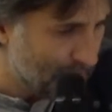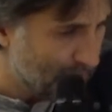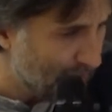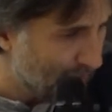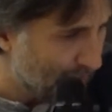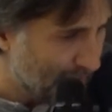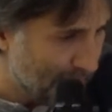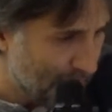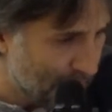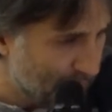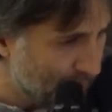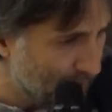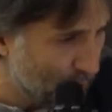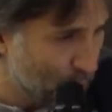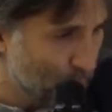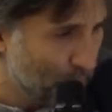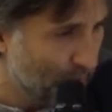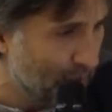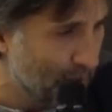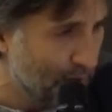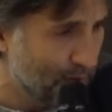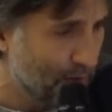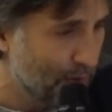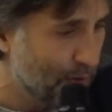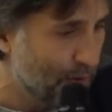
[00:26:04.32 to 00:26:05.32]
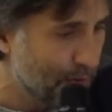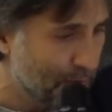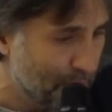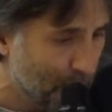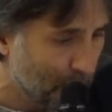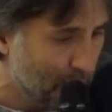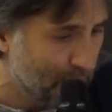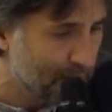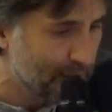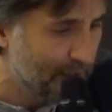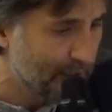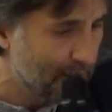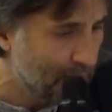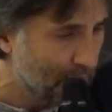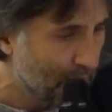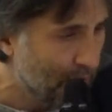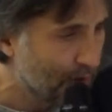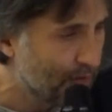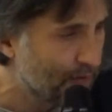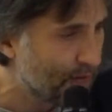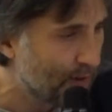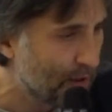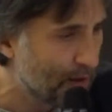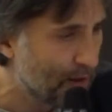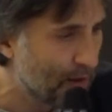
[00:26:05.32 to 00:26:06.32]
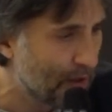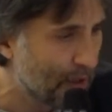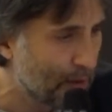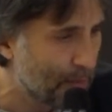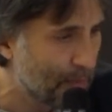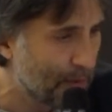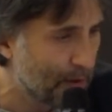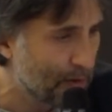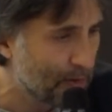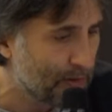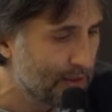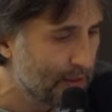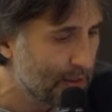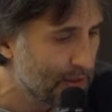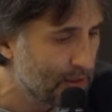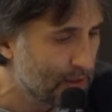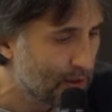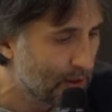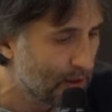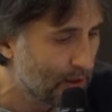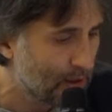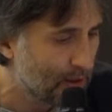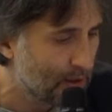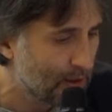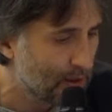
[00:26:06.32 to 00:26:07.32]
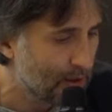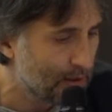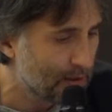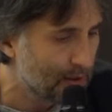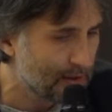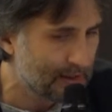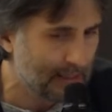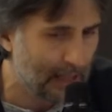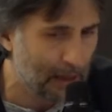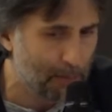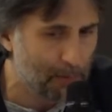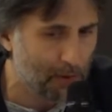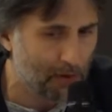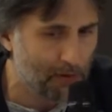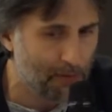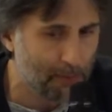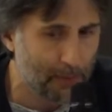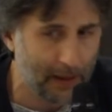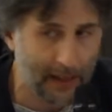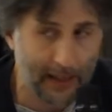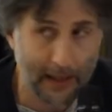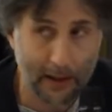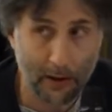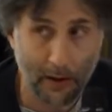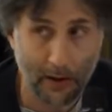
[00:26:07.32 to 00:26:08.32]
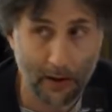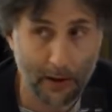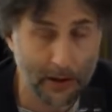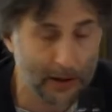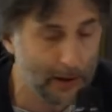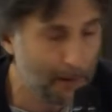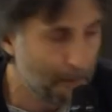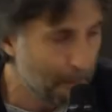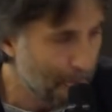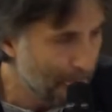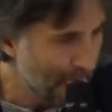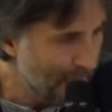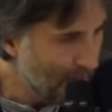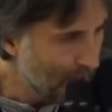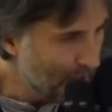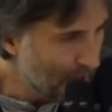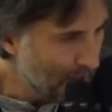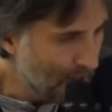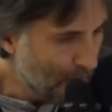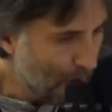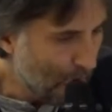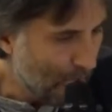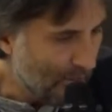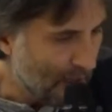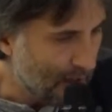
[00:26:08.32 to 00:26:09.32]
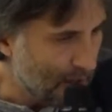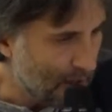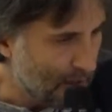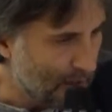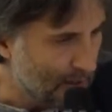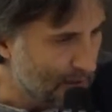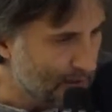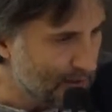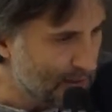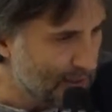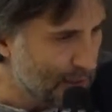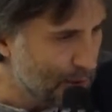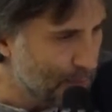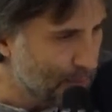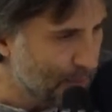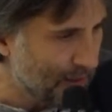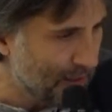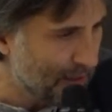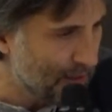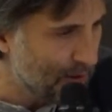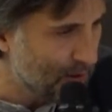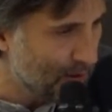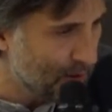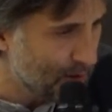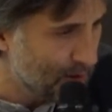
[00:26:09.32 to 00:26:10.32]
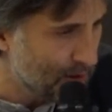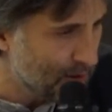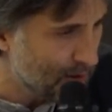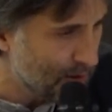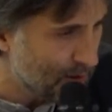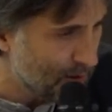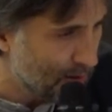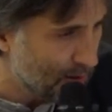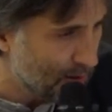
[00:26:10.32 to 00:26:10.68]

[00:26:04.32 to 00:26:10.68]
And I think we haven't talked enough about this type of paradox. This paradox...